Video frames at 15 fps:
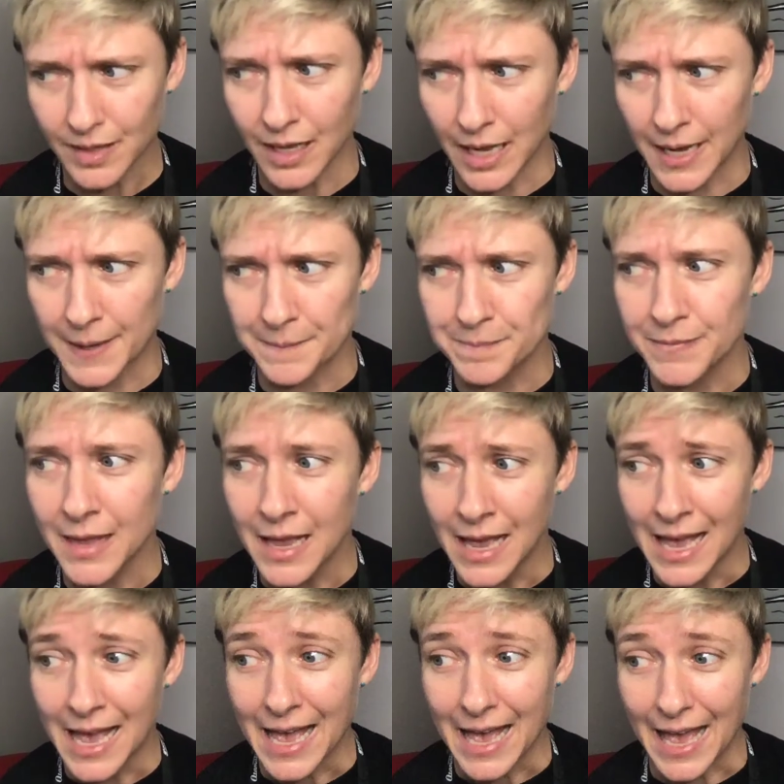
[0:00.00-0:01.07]
Um,
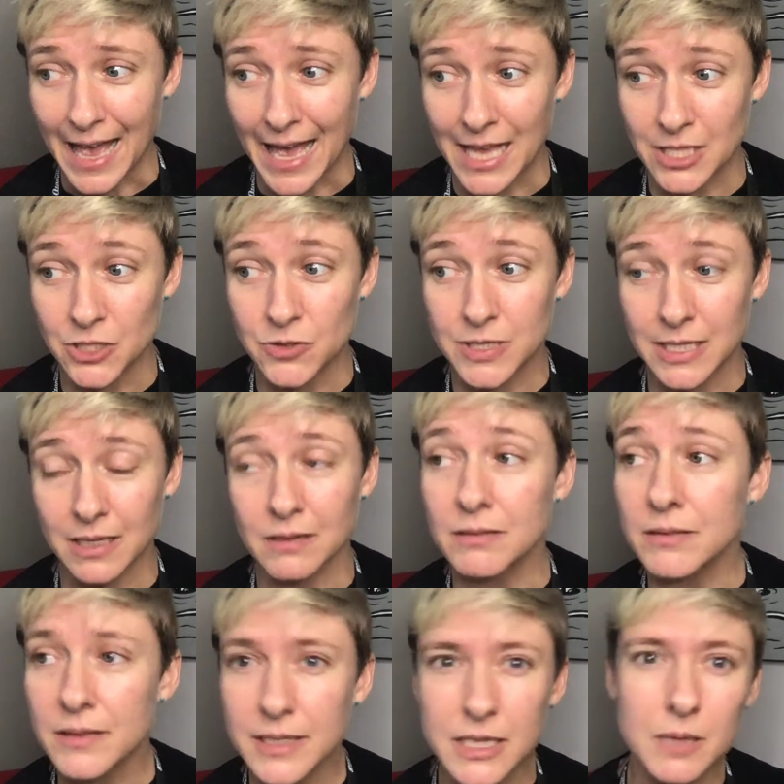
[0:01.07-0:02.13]
and you did a
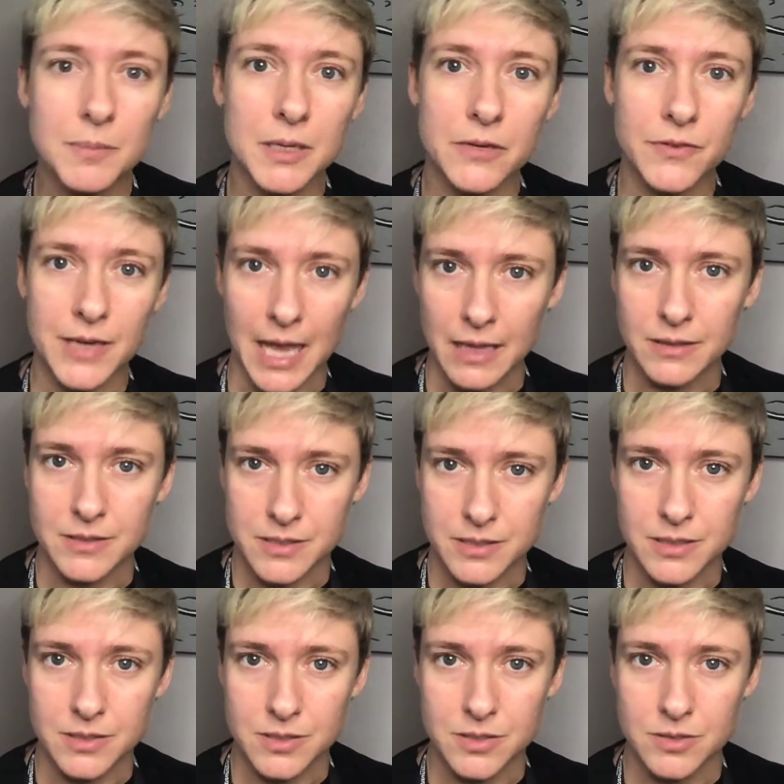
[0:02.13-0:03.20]
little bit of
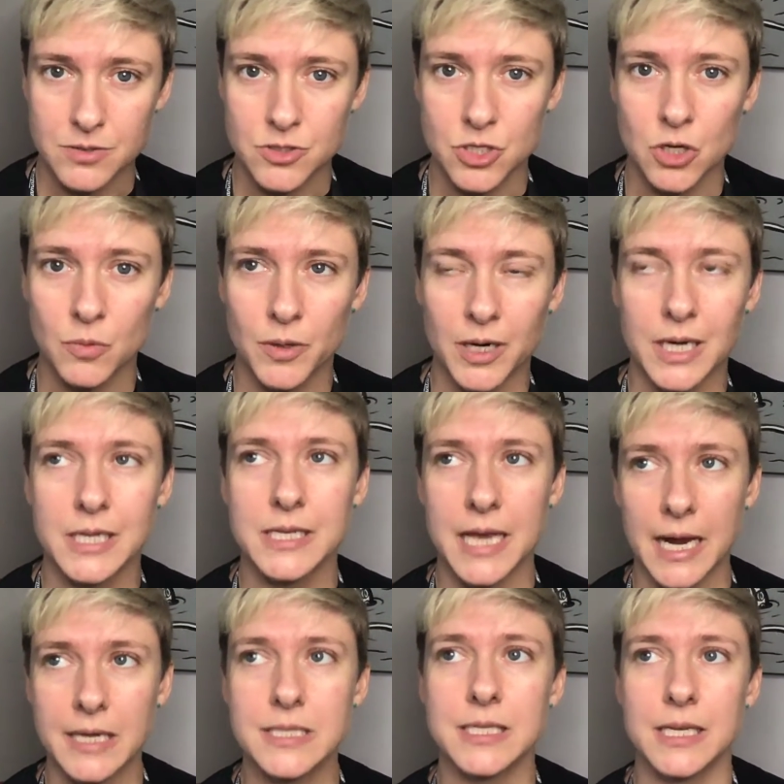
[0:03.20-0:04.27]
analysis. So we're
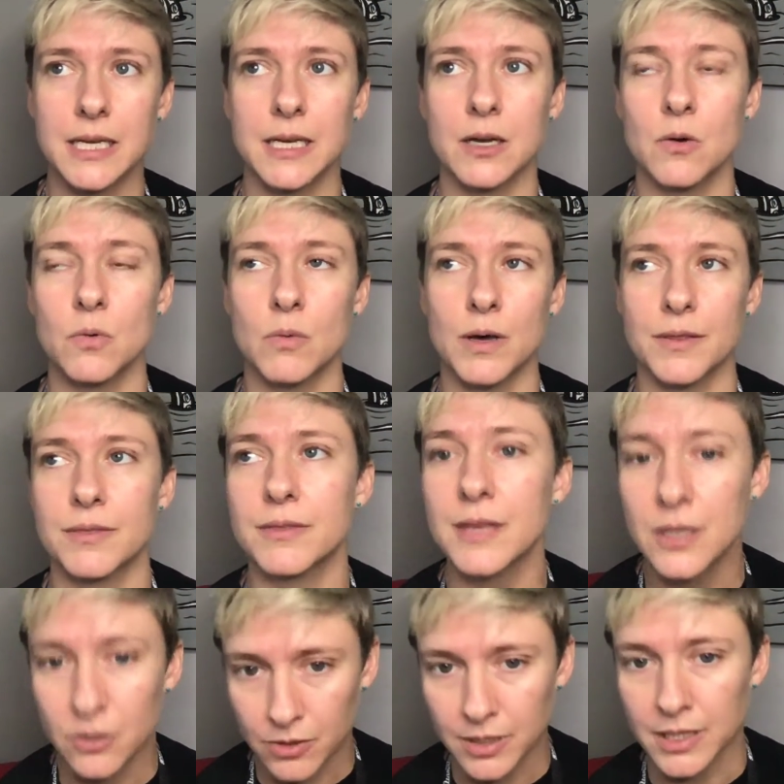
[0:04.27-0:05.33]
connecting what
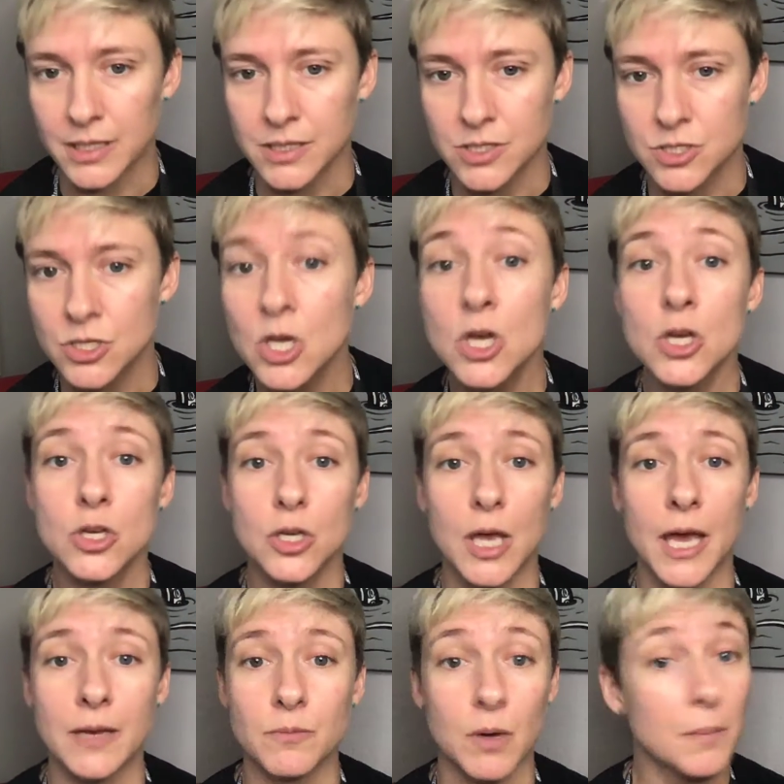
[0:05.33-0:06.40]
theater is
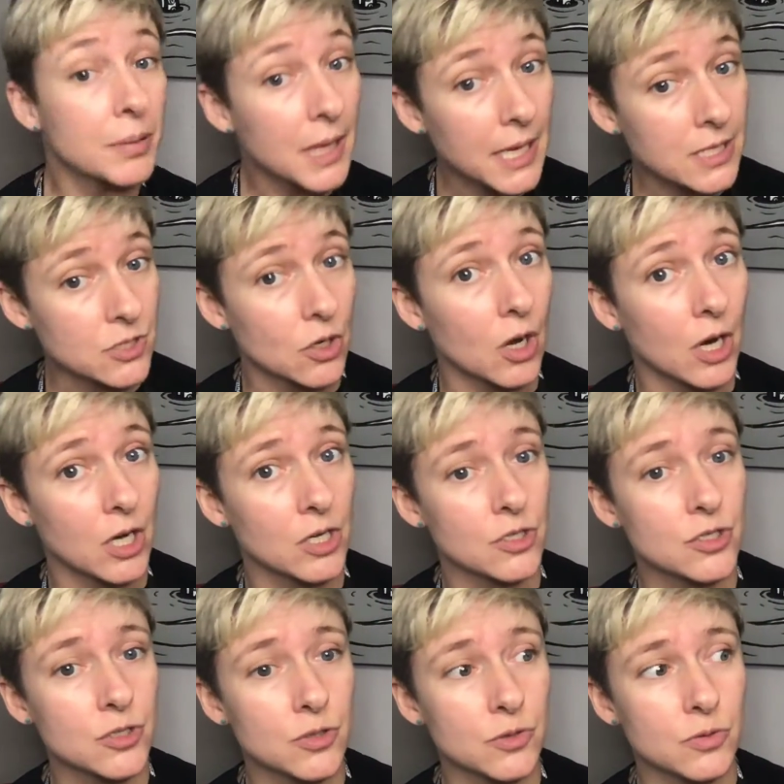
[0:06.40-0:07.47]
and what plays are
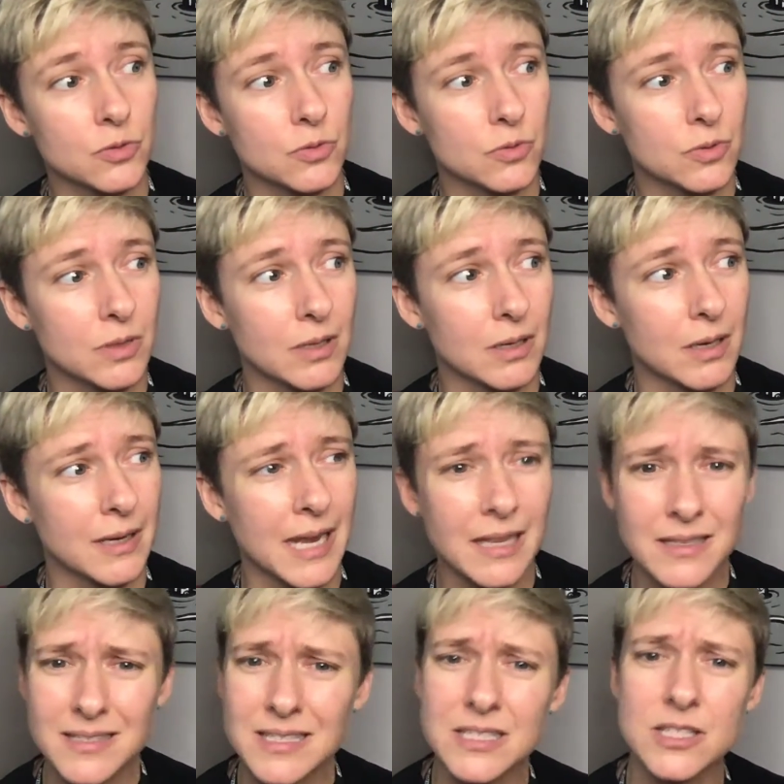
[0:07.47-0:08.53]
to
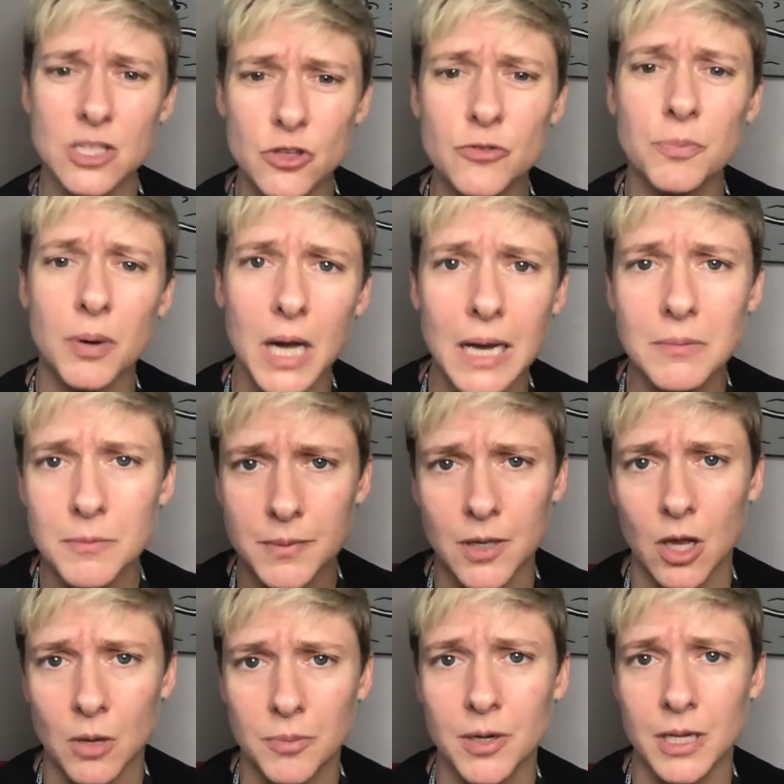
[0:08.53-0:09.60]
analysis that you've probably
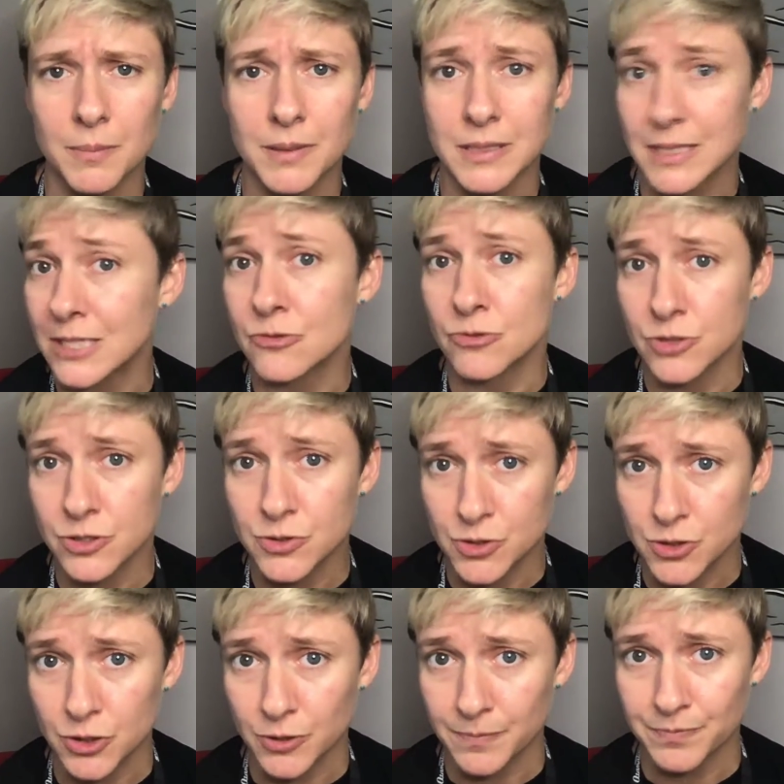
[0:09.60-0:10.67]
already been
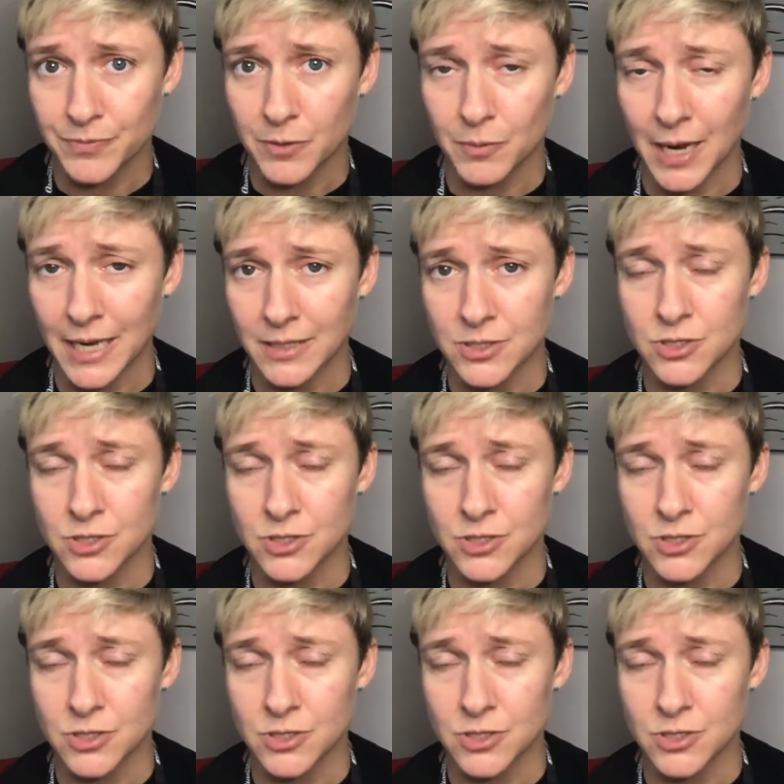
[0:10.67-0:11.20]
introduced to, right?